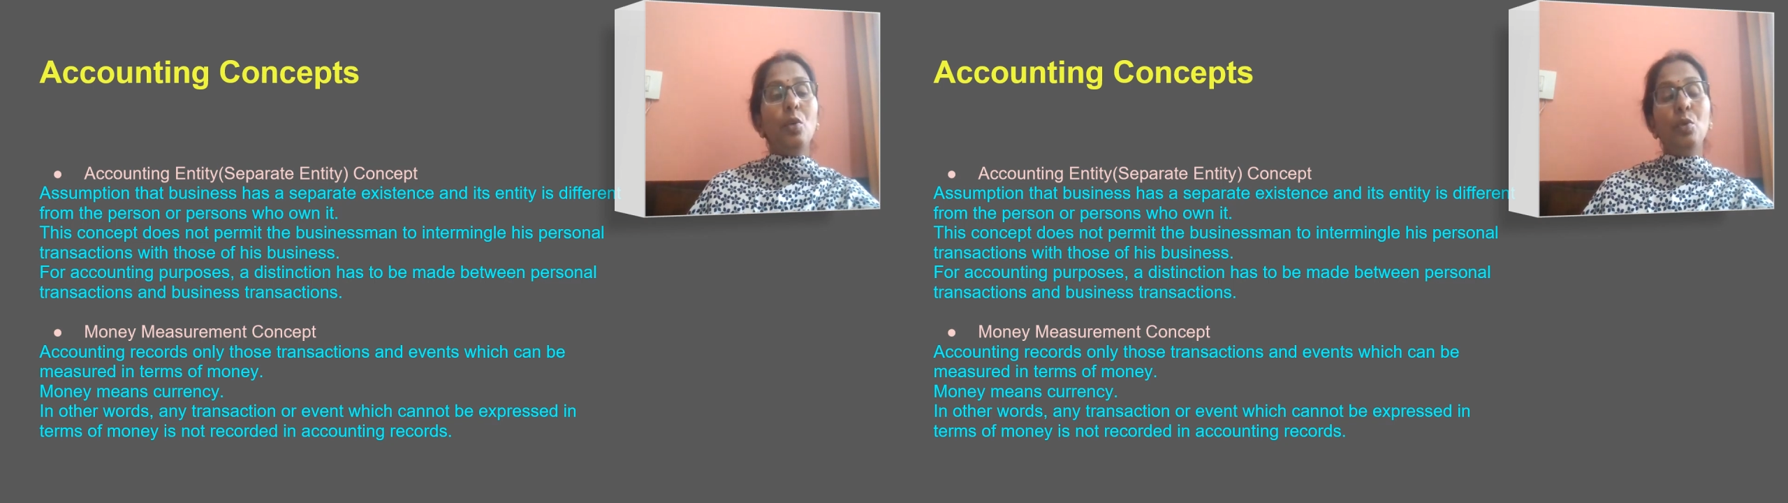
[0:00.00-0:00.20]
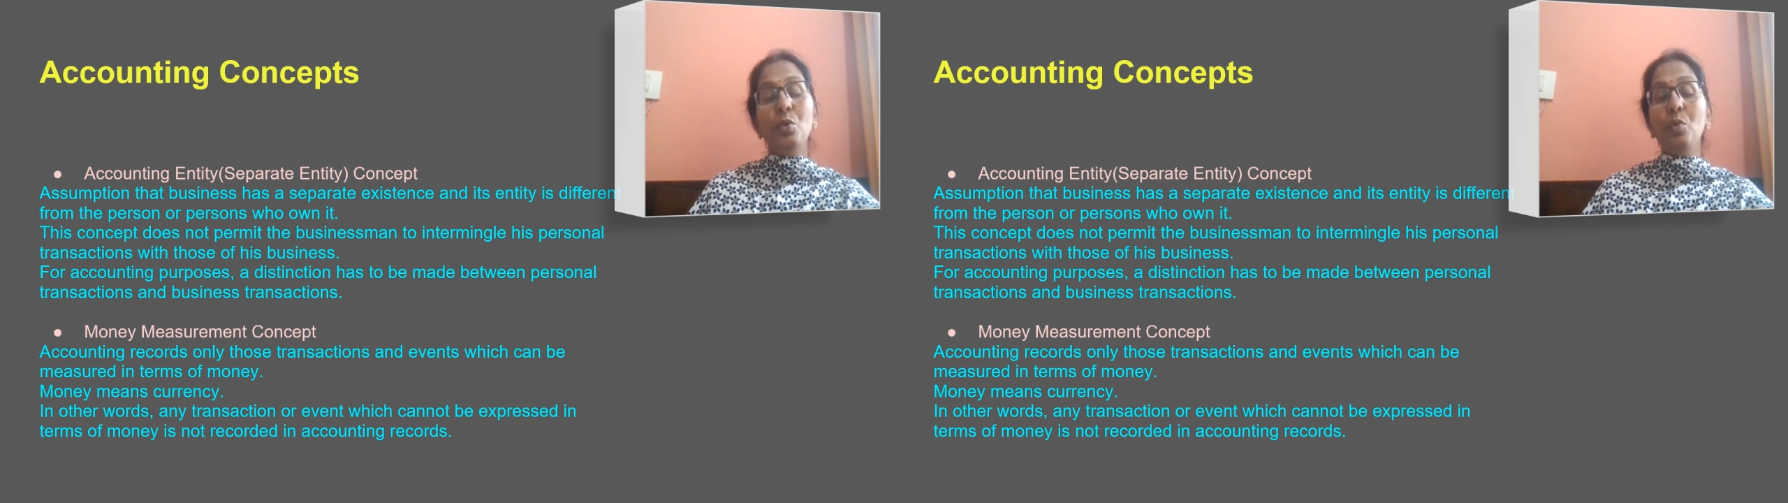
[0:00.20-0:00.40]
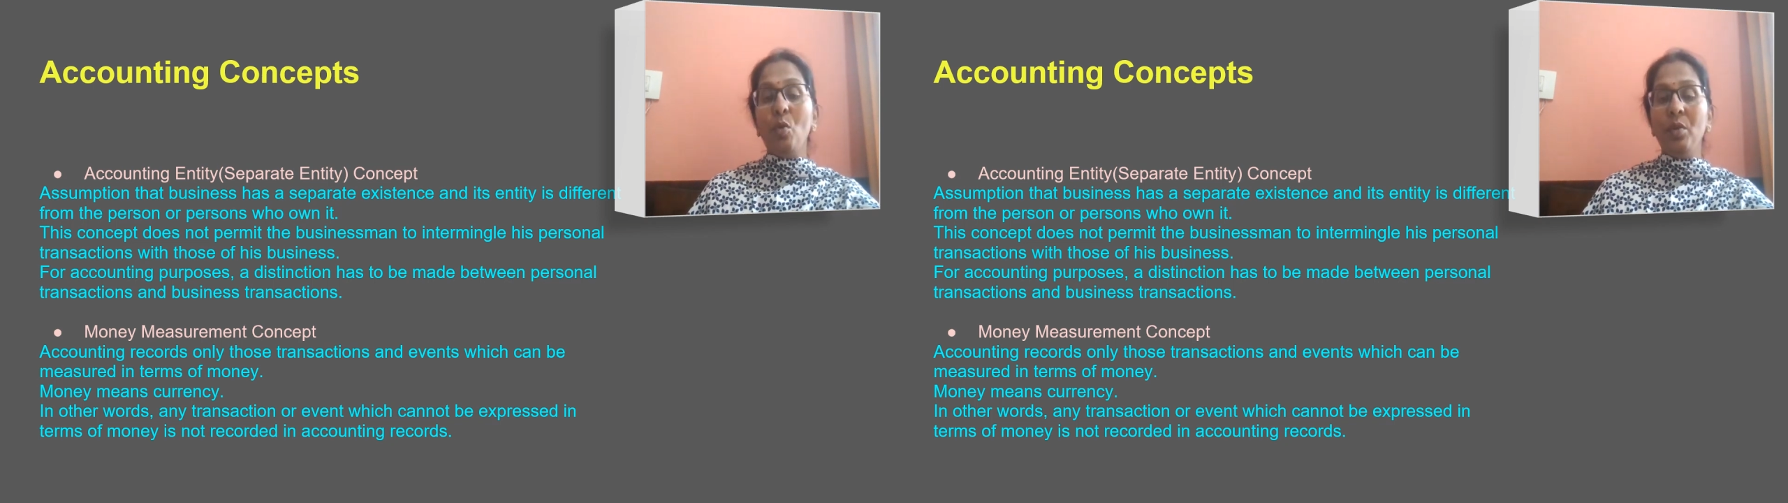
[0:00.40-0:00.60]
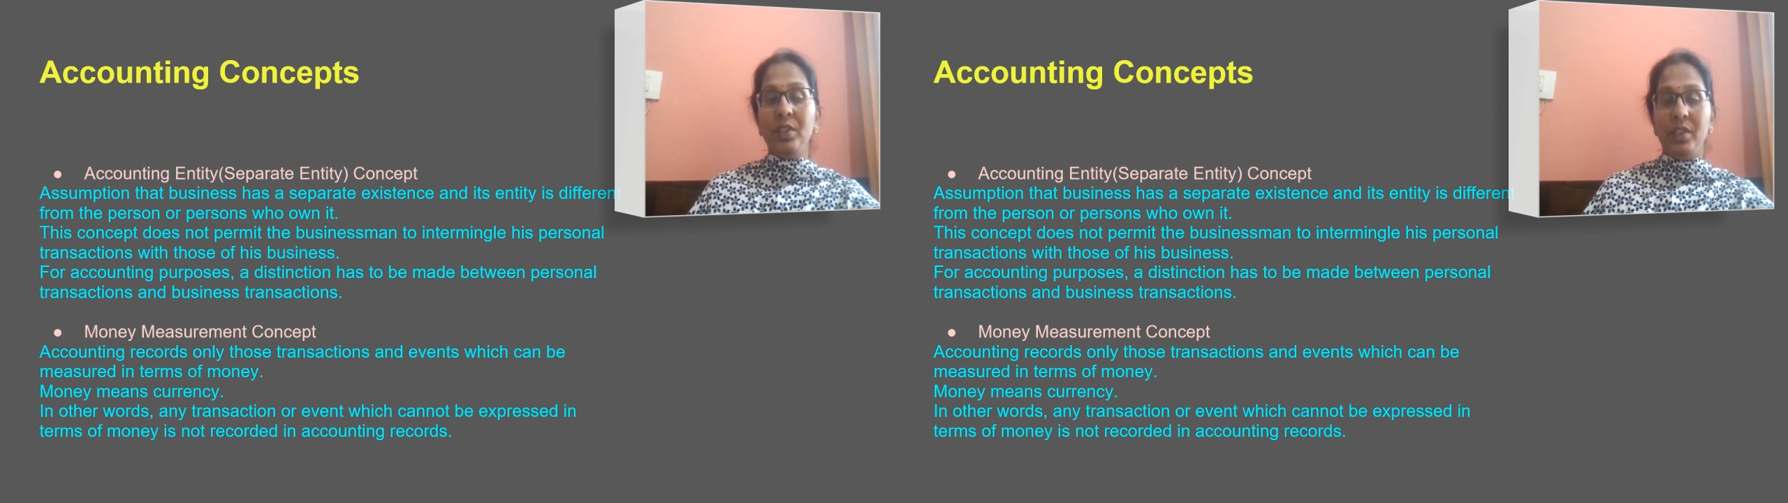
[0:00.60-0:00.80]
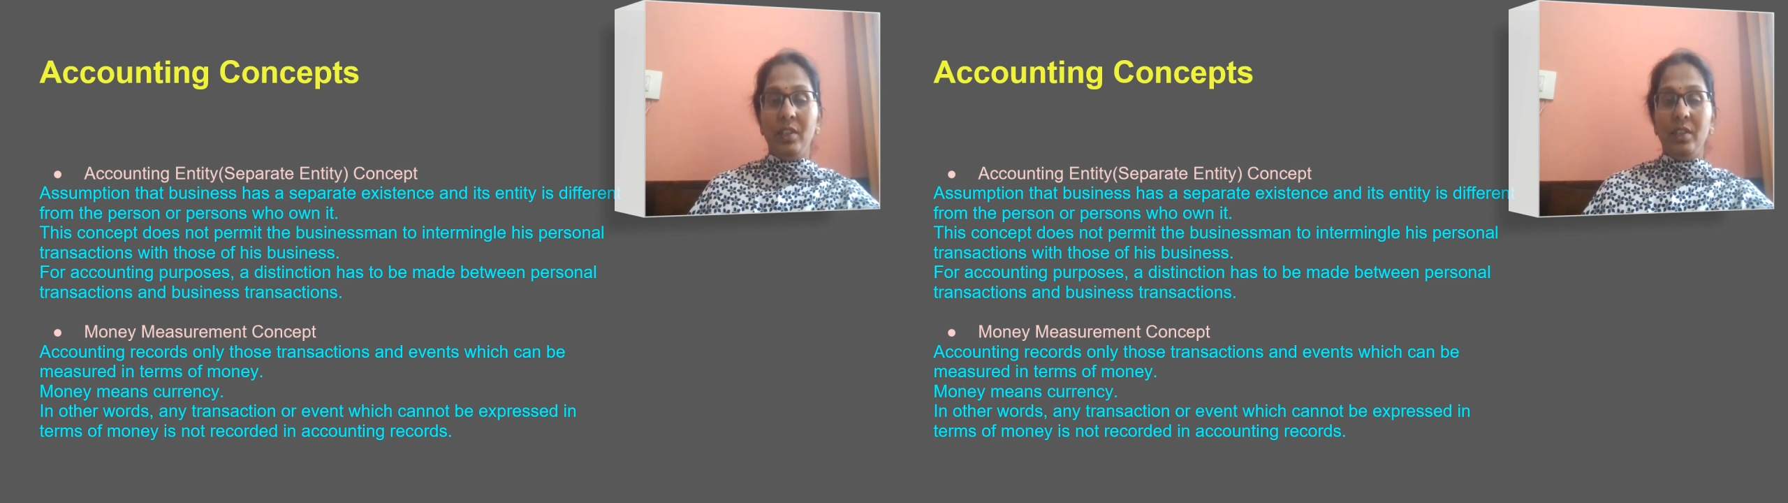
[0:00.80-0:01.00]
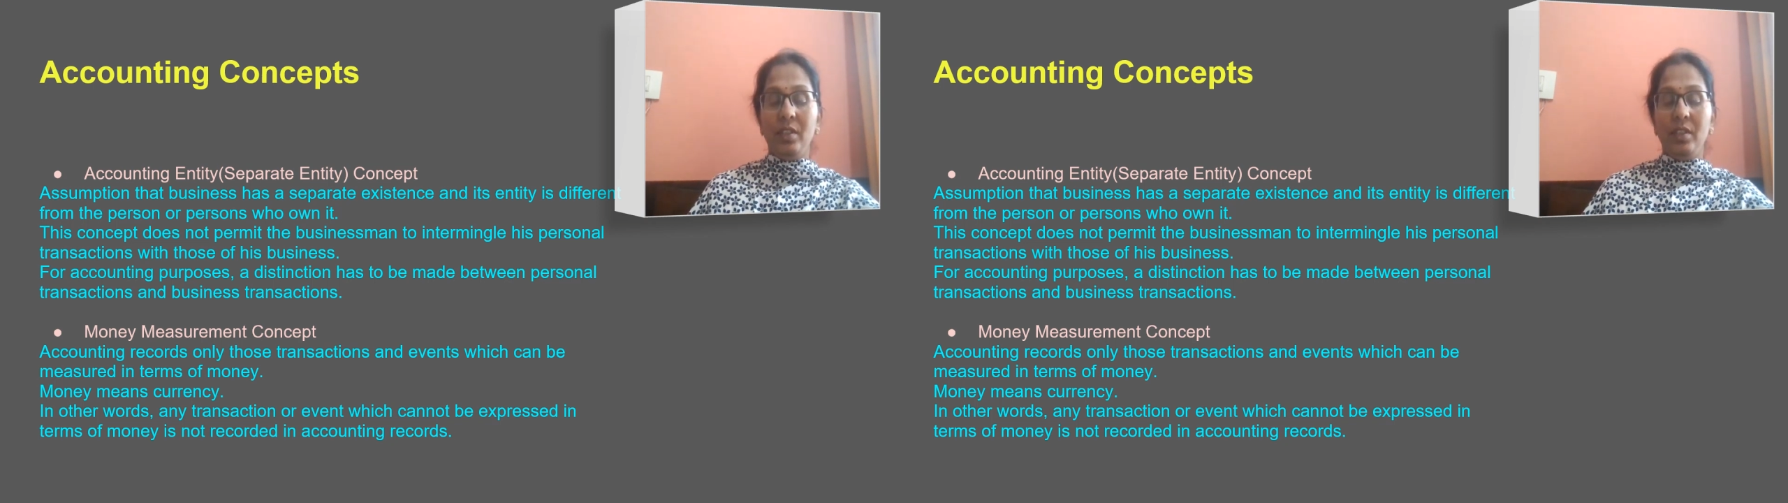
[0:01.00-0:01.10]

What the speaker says: who owns it.